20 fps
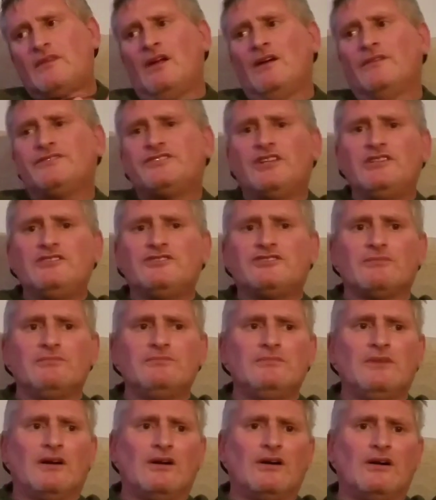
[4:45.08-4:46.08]
I've seen
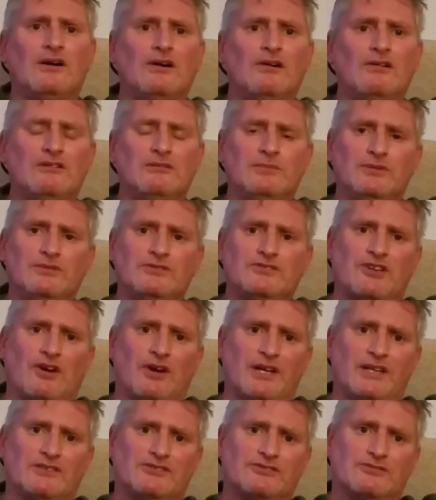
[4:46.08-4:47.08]
some horrible
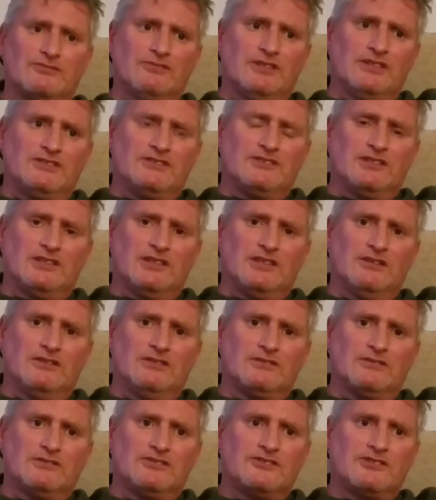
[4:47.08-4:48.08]
sites recently
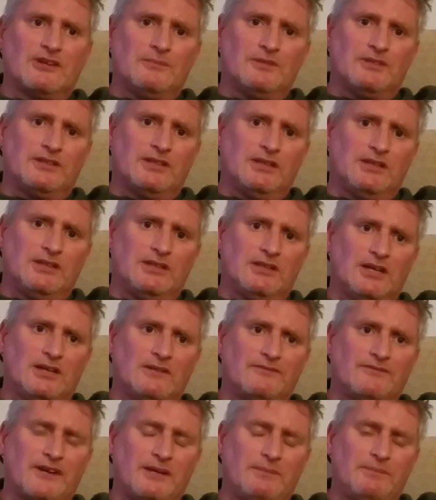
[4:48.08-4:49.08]
on some of the
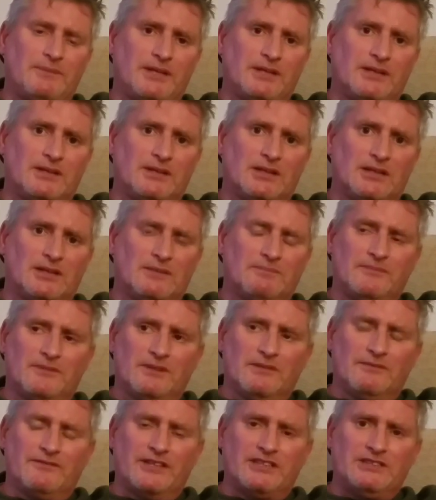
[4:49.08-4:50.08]
vaping
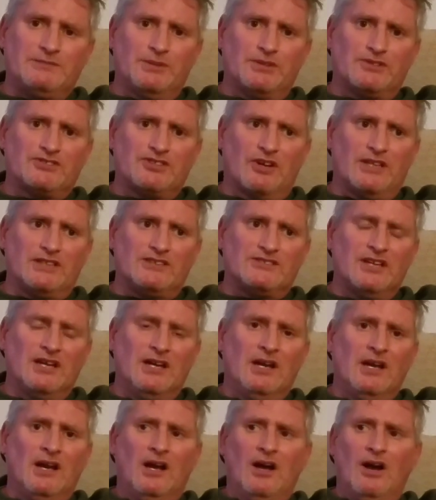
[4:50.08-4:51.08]
Facebook sites
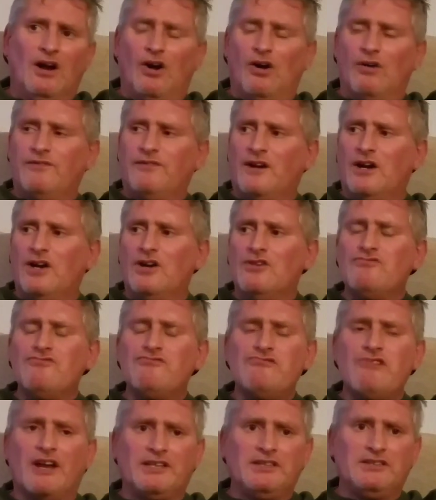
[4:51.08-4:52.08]
of
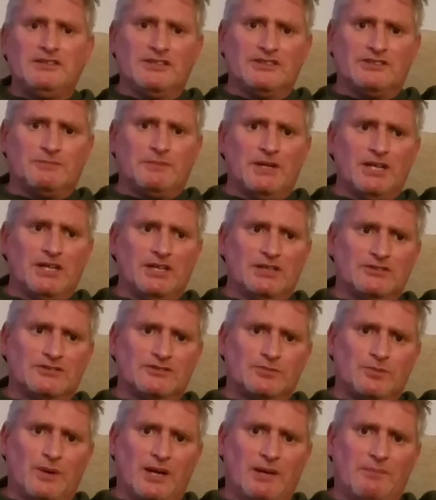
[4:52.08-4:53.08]
horrendous
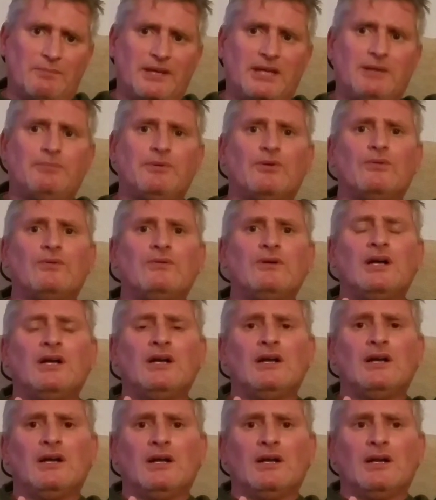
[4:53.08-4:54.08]
burns where people
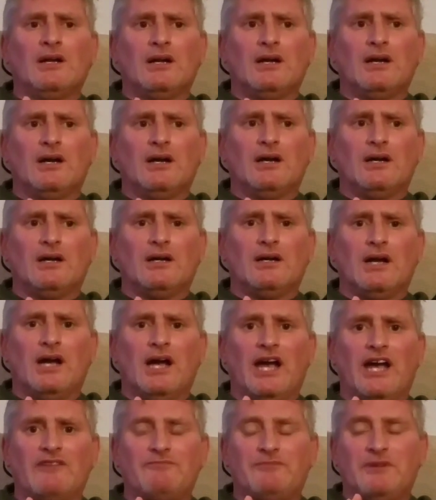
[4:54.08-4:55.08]

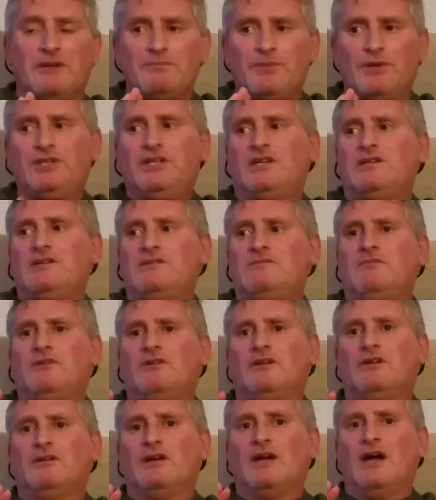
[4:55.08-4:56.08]
have been putting
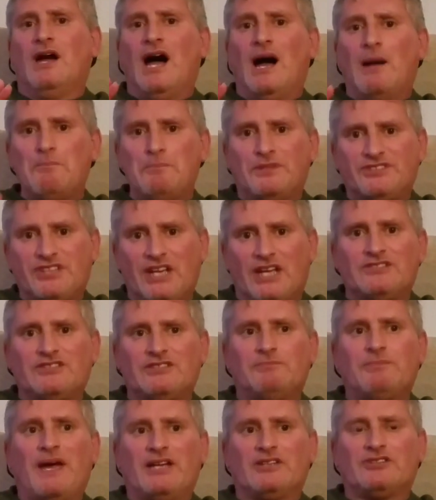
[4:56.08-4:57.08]

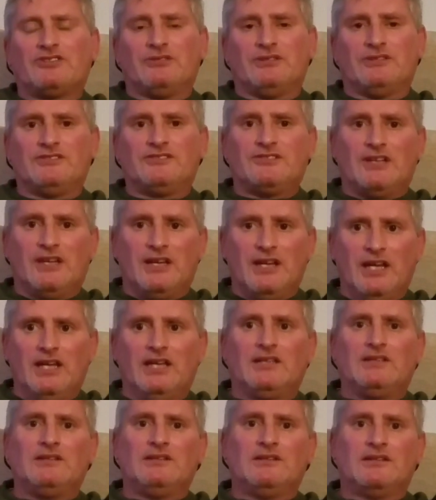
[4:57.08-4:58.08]
unprotected batteries
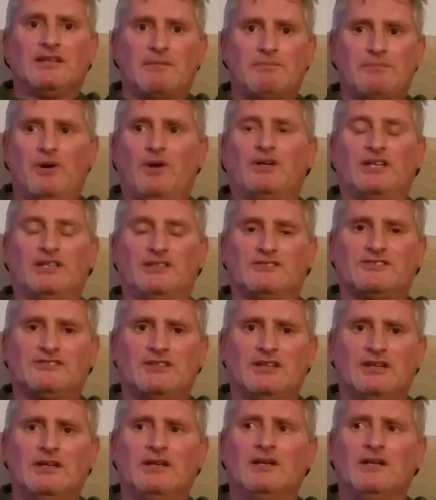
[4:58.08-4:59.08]
in their pockets.